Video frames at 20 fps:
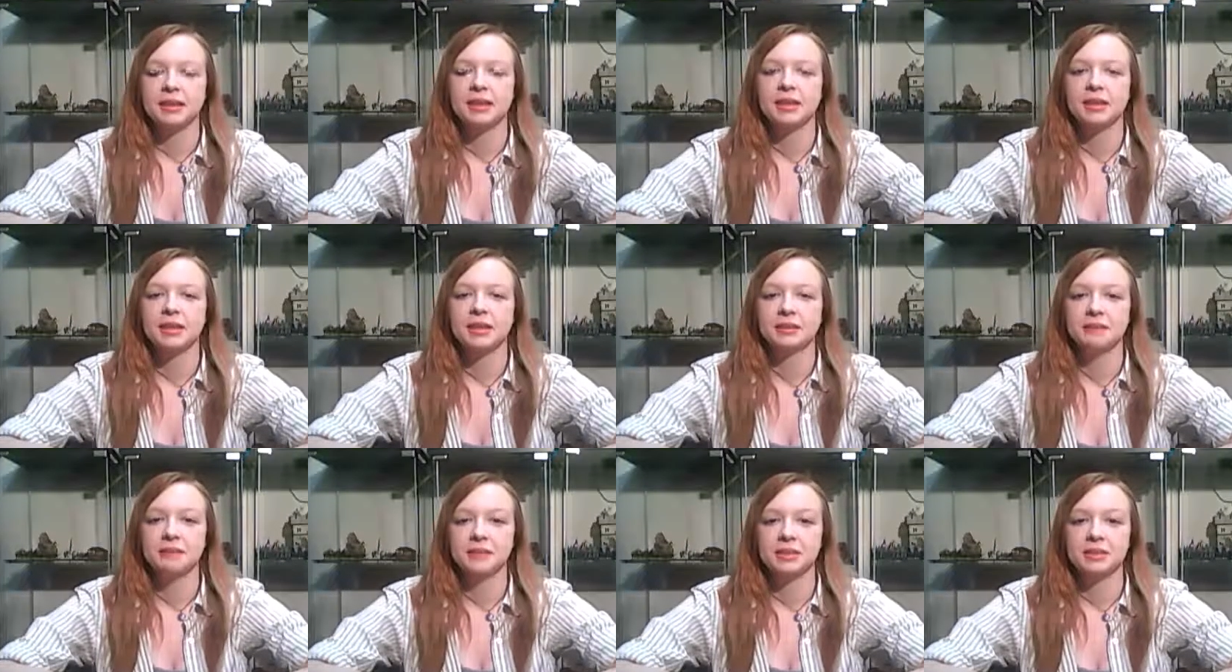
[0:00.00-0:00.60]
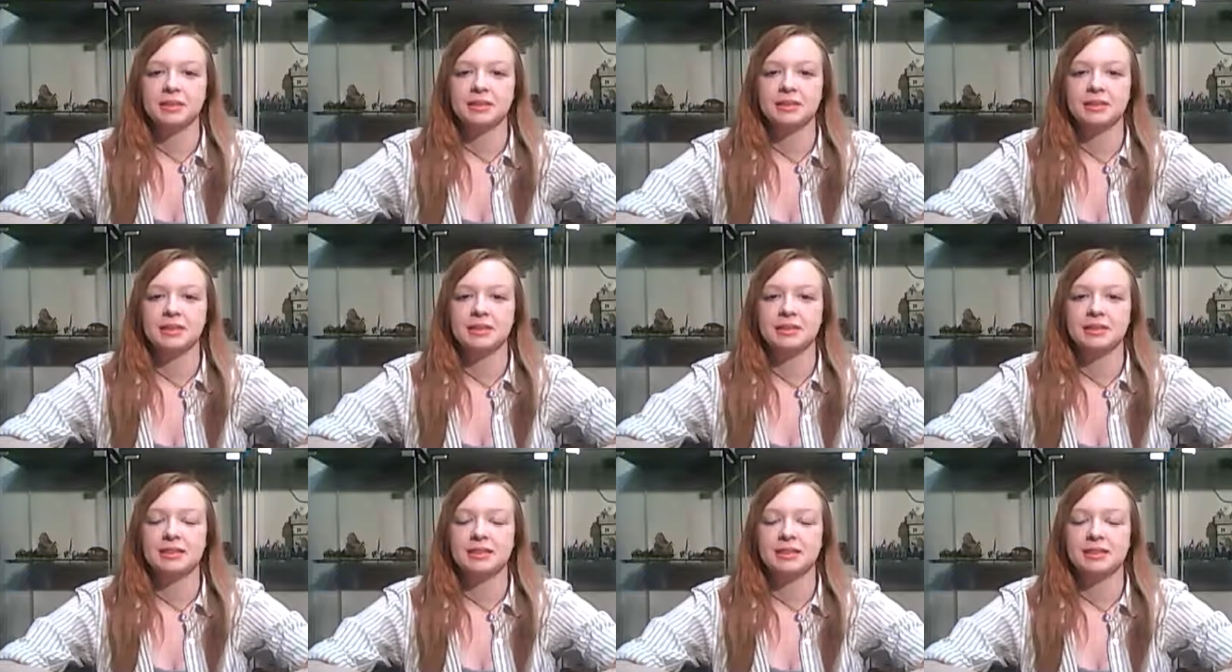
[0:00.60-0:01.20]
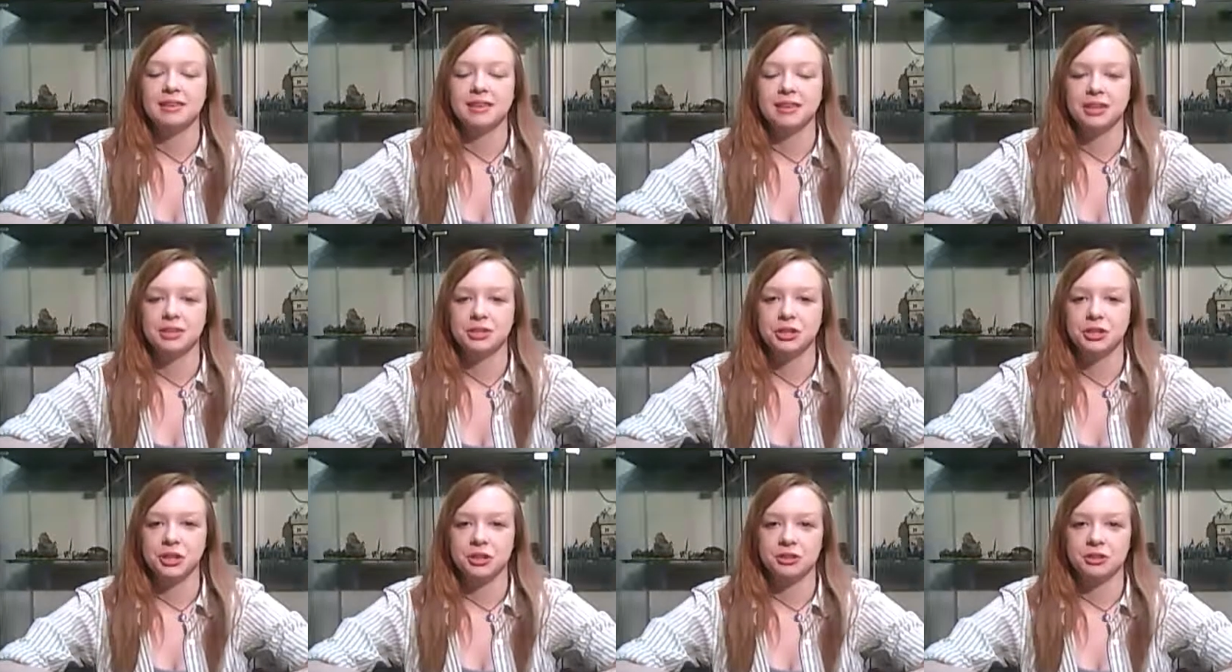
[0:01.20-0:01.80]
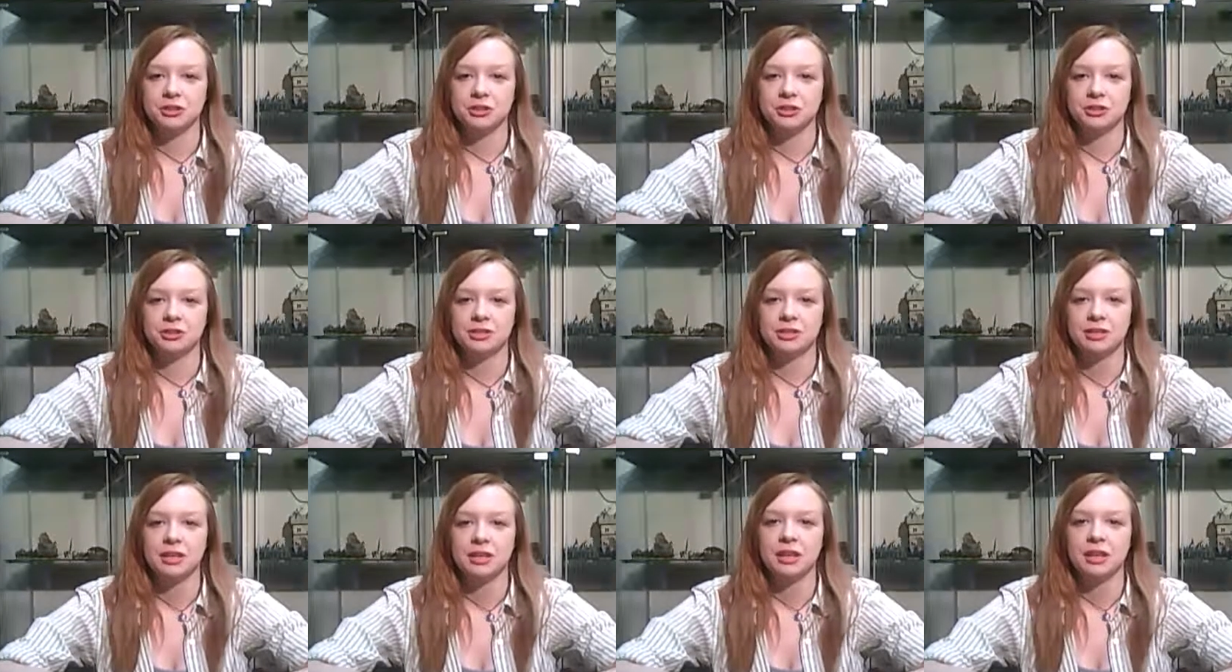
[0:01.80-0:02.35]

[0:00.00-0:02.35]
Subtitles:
The first is to declare chargers,